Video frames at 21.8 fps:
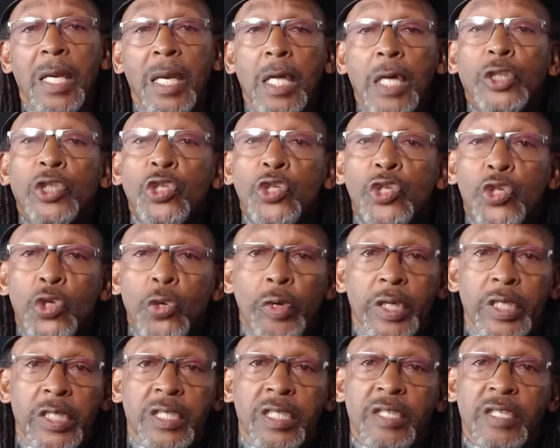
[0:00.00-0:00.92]

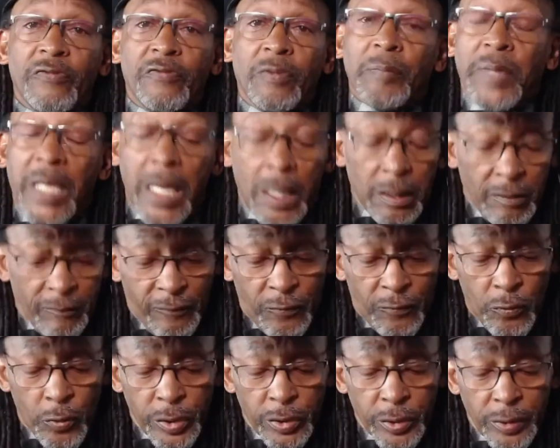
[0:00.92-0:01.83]
Joyce from
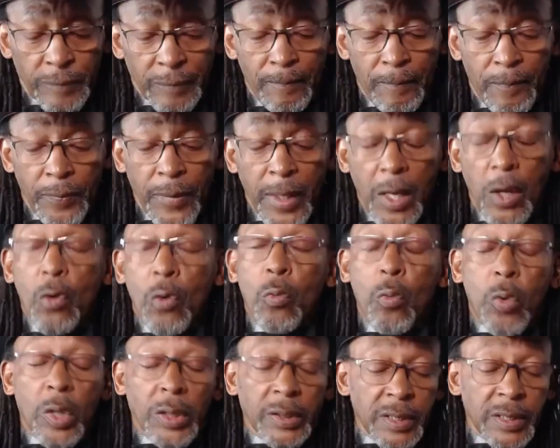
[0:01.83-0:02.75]
California
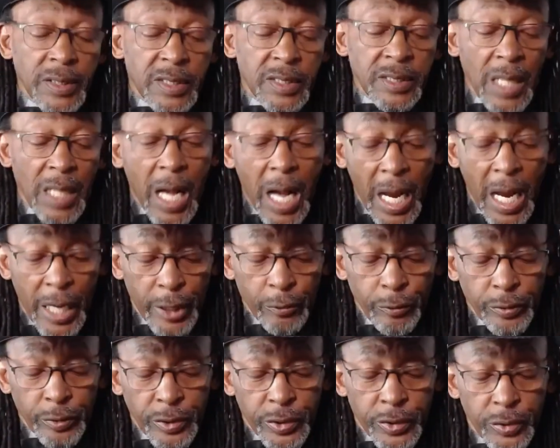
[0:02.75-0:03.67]
was
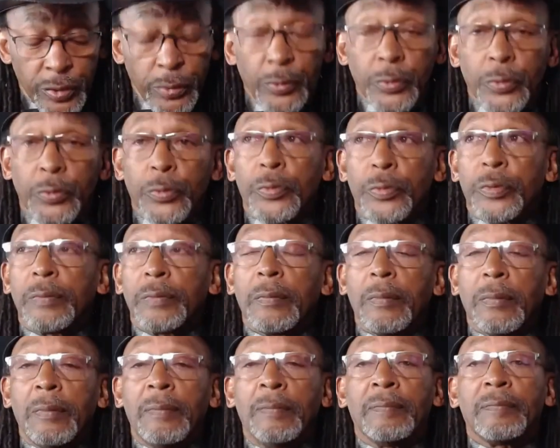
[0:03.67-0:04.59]
hired to
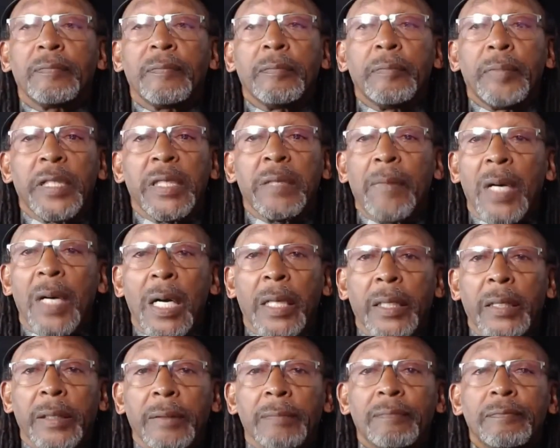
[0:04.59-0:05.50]
be
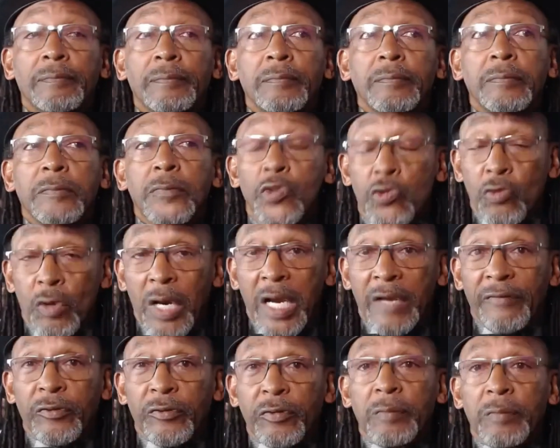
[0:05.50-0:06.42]
my
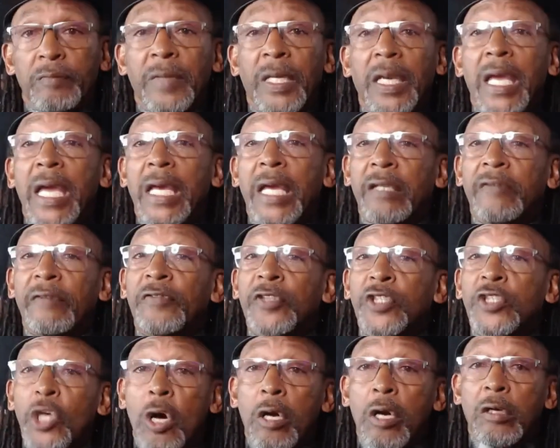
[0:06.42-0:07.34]
driver and
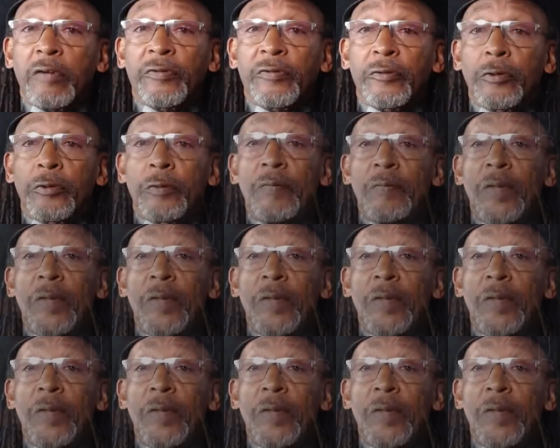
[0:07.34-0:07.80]
photographer